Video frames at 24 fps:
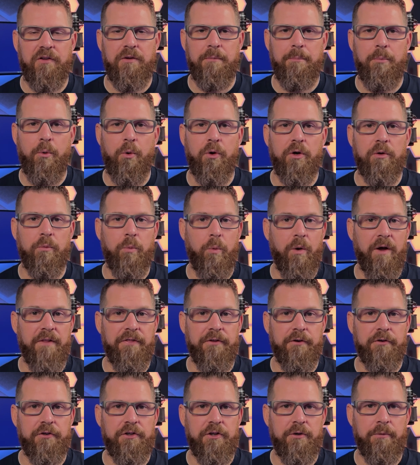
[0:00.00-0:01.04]
the board what
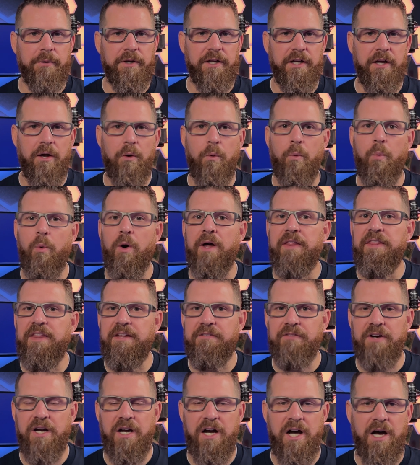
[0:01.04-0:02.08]
they're doing, what
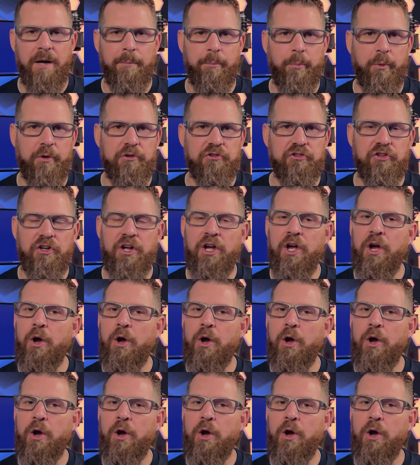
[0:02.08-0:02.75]
they've accomplished,